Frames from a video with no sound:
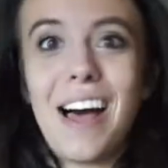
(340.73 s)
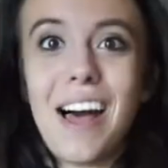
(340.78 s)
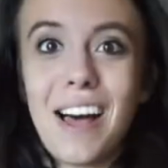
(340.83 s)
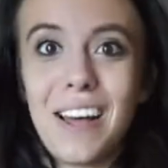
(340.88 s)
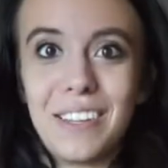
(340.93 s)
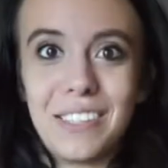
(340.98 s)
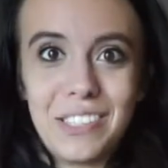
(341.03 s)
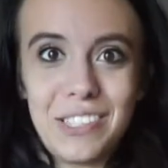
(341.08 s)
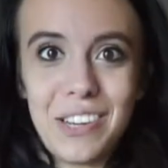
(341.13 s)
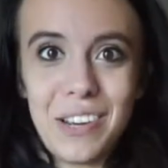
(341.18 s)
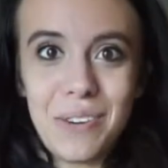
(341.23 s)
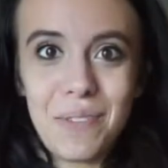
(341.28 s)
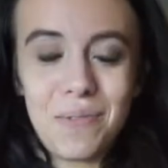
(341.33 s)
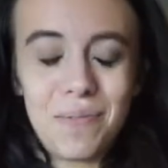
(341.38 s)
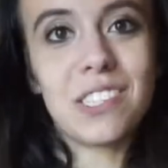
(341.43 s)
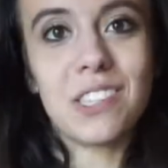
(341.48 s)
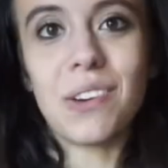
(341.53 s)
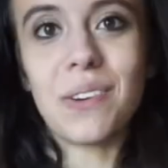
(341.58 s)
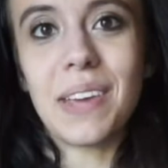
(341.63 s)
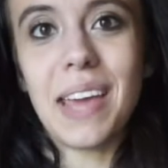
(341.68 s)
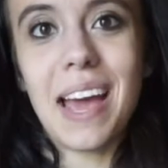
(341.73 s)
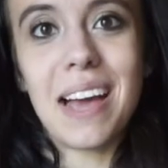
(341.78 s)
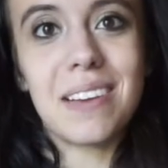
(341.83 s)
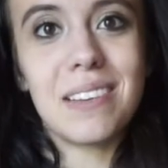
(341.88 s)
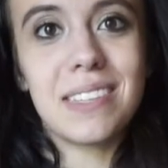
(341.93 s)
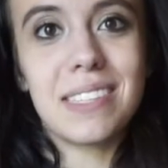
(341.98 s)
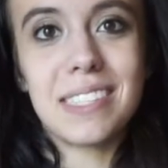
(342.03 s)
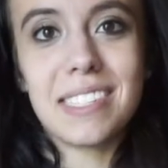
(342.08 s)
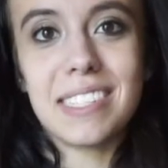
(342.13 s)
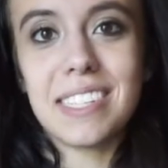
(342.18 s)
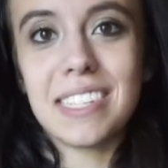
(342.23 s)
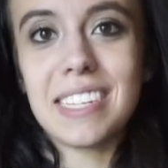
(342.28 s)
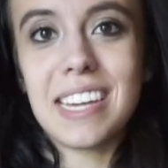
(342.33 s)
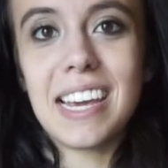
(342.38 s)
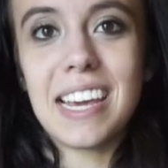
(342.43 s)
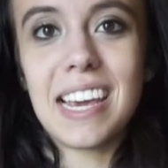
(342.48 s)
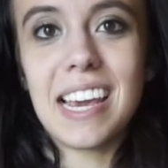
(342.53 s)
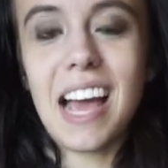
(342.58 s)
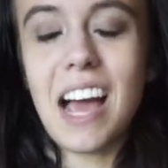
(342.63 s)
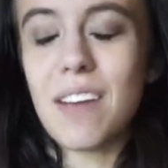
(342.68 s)
I'll do. So yeah, still
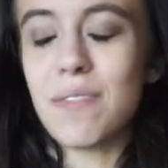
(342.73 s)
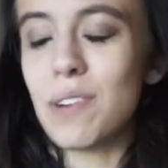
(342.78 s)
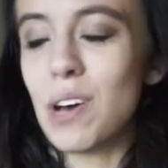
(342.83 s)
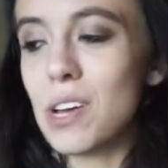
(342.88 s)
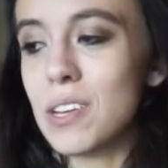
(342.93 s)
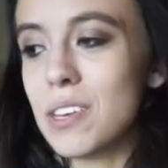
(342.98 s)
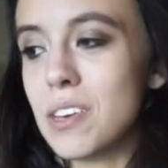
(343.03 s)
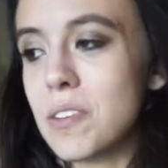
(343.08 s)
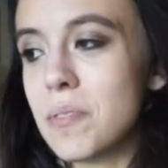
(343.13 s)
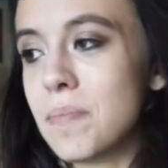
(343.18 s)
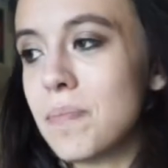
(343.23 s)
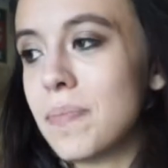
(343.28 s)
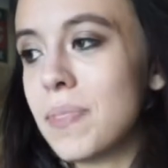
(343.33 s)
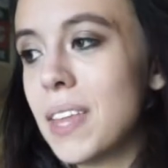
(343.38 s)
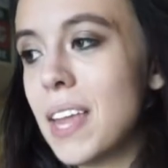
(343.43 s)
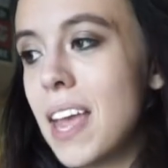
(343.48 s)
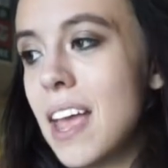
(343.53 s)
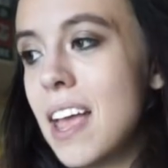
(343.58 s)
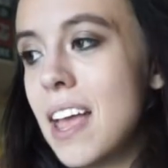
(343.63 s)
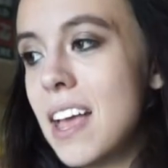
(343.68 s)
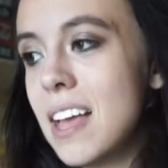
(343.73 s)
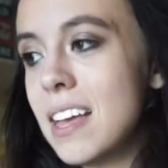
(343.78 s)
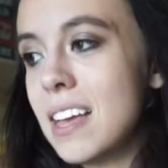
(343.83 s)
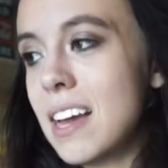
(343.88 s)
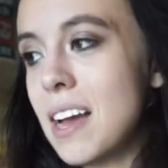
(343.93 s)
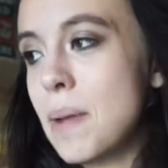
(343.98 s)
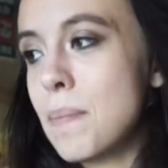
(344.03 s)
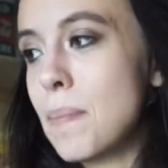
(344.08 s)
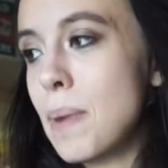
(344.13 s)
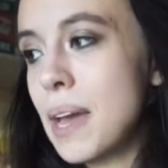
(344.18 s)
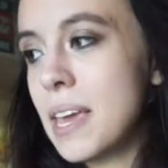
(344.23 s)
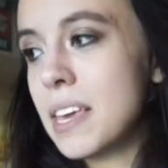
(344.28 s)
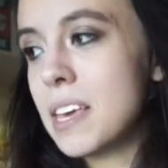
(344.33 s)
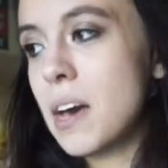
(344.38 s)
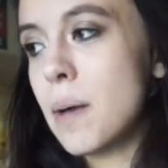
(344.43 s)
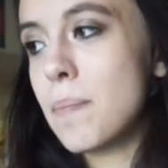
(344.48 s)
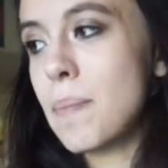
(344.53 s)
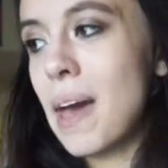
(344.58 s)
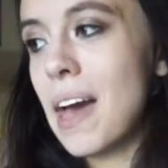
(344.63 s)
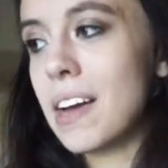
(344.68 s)
taking high volume. I might
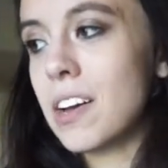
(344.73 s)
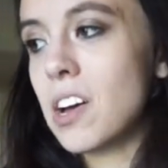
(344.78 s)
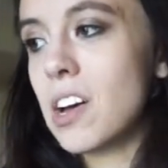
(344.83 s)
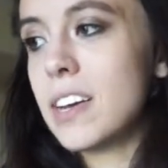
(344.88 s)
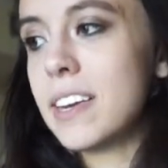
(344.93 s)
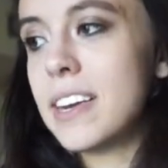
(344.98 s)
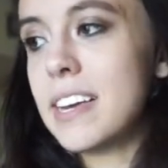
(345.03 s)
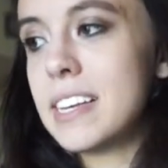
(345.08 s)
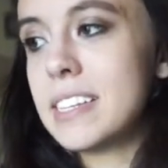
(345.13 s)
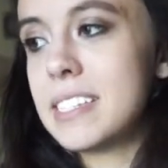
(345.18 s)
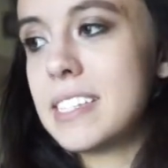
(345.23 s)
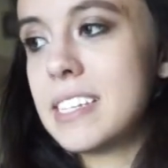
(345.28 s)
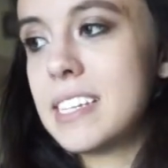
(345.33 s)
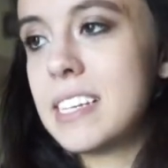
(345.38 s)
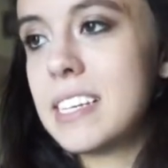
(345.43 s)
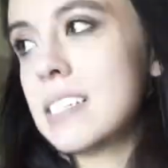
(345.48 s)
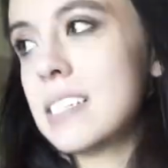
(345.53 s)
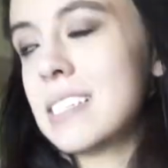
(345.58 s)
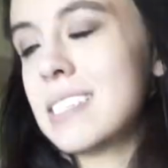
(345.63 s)
cut back on it